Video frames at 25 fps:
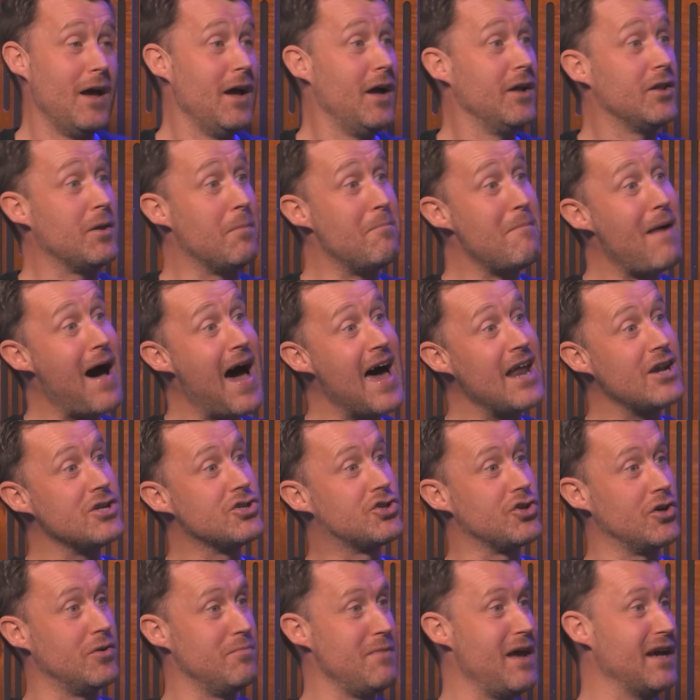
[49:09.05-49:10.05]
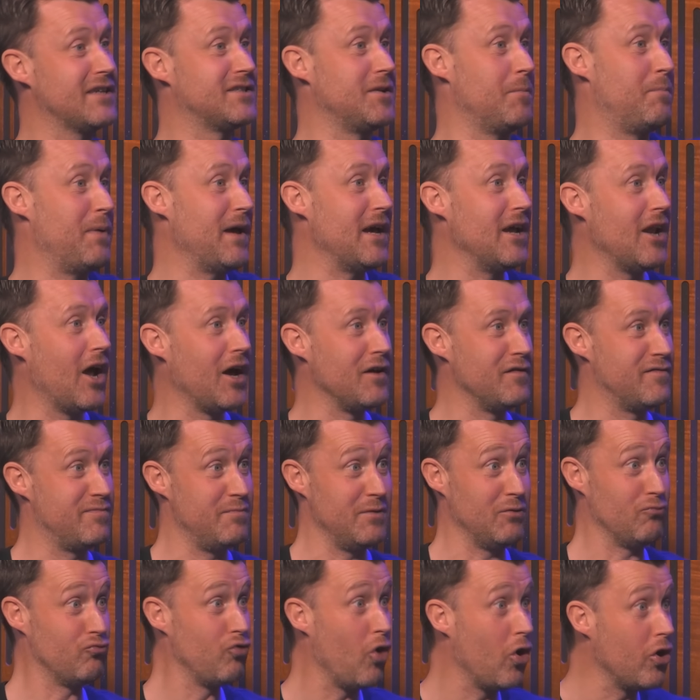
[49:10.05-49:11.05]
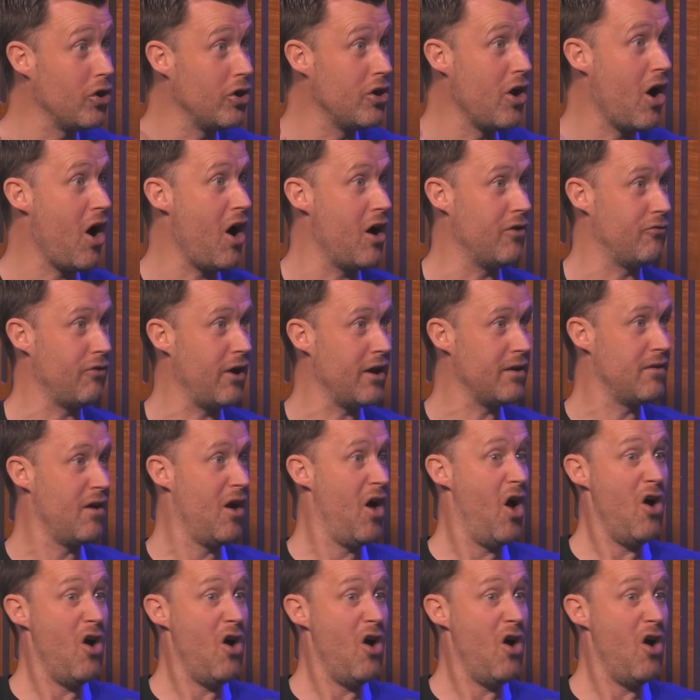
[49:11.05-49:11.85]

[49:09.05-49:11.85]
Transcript: The manager makes a beeline for me, run it on, right?